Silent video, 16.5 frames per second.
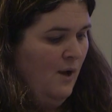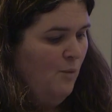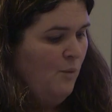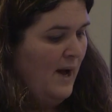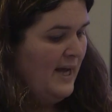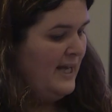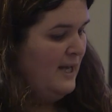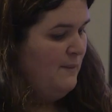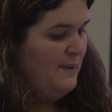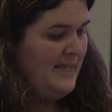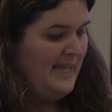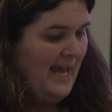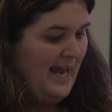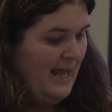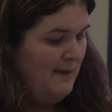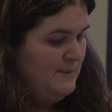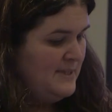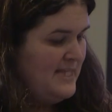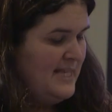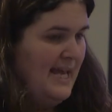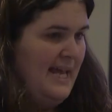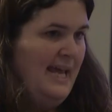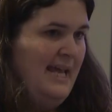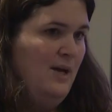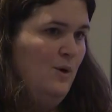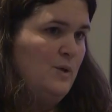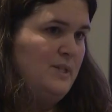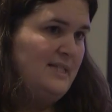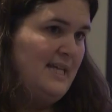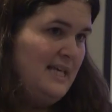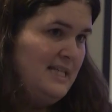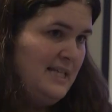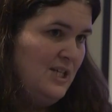Working with the LMC or
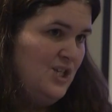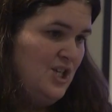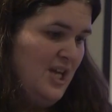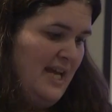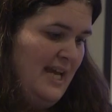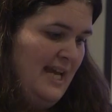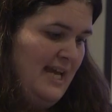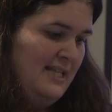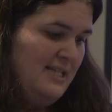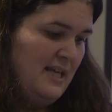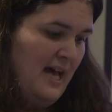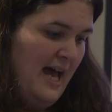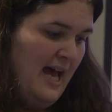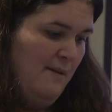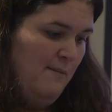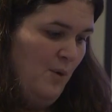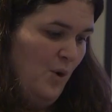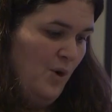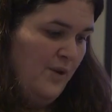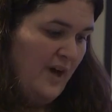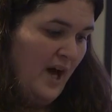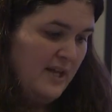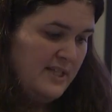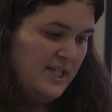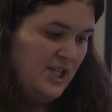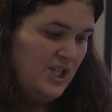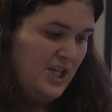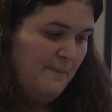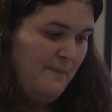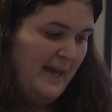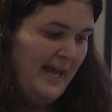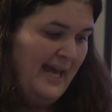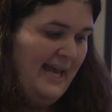CCGs or the
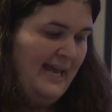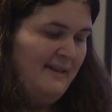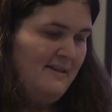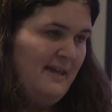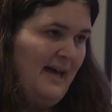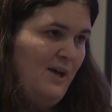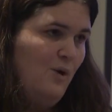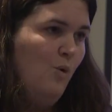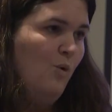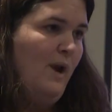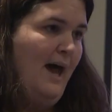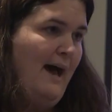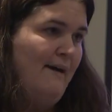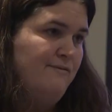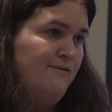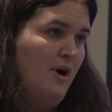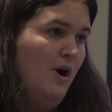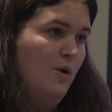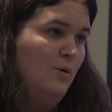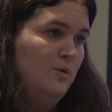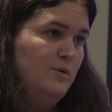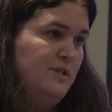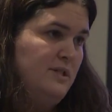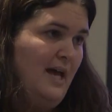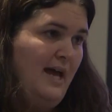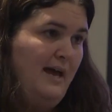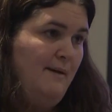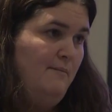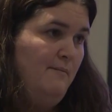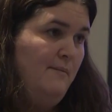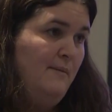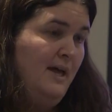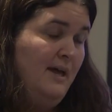RCGP, they all have roles,
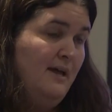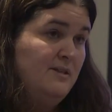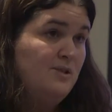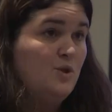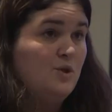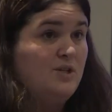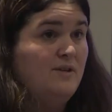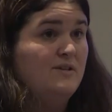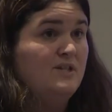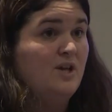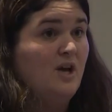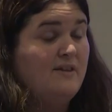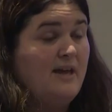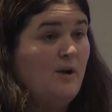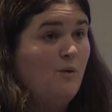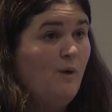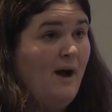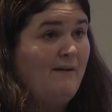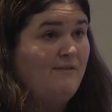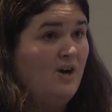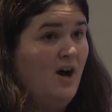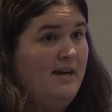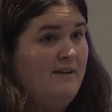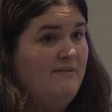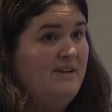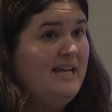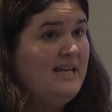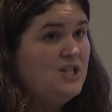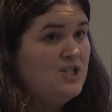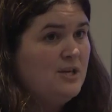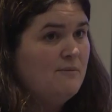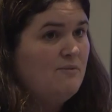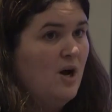they all have kind of
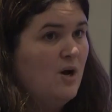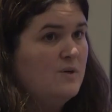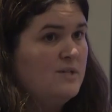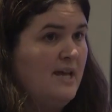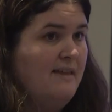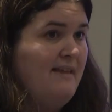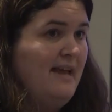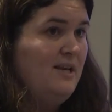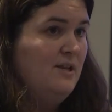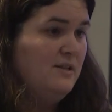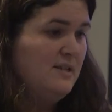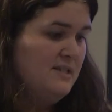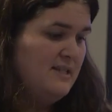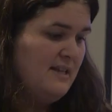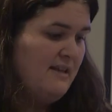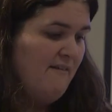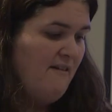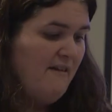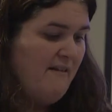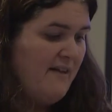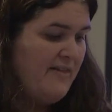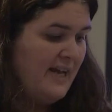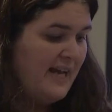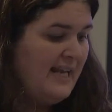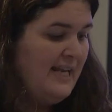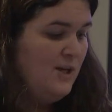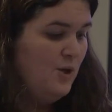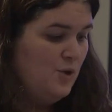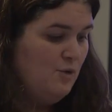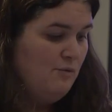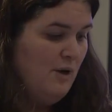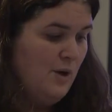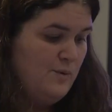leadership roles, and then there are other
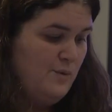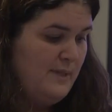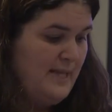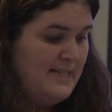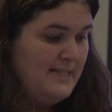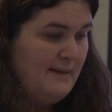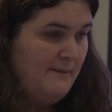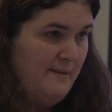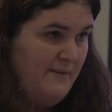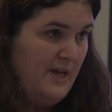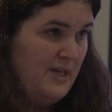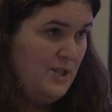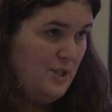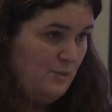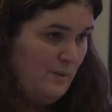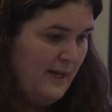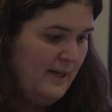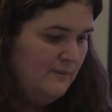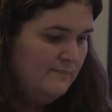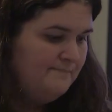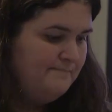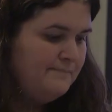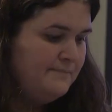clinical roles within some of those as well.